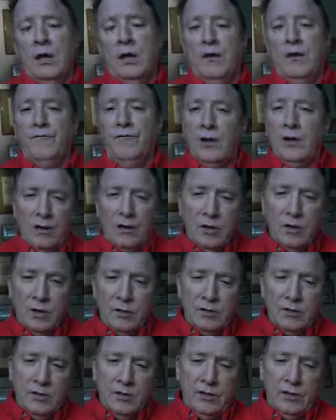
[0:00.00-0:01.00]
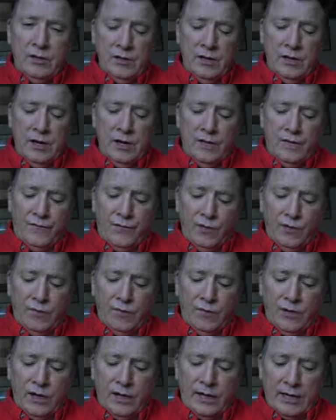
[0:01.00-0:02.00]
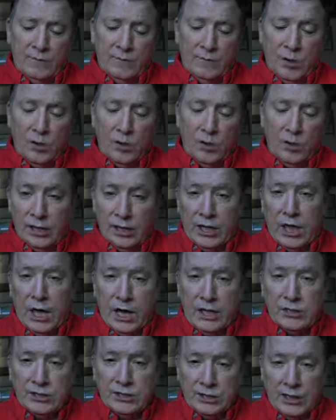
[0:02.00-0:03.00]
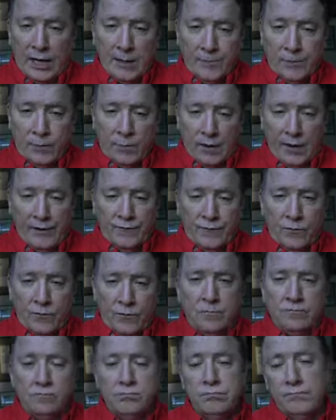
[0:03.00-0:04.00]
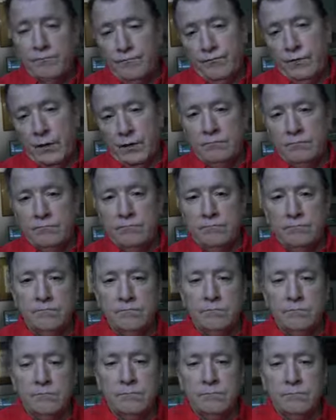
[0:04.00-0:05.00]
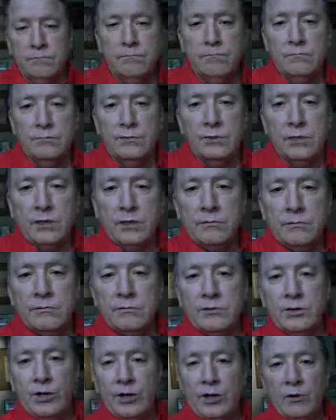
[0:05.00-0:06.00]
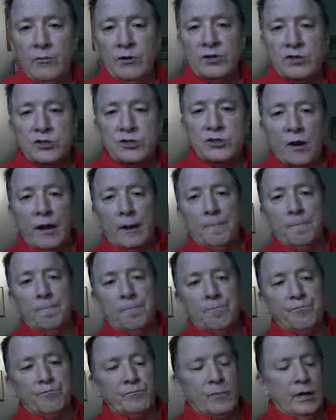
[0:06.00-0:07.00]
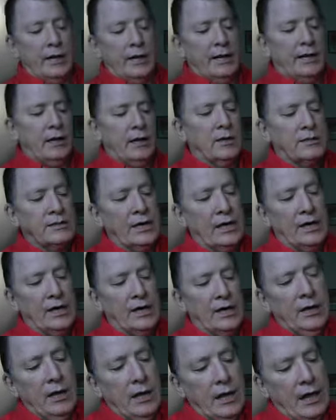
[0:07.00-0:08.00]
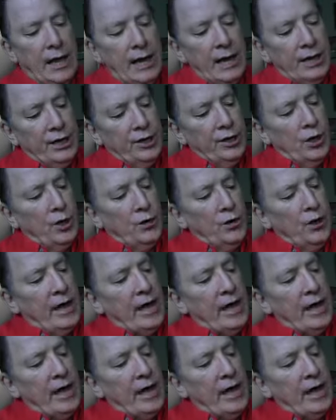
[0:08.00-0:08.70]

If you're not going to, if you got a Mosin Nagant sniper rifle, then you can restore it, and here's how you know you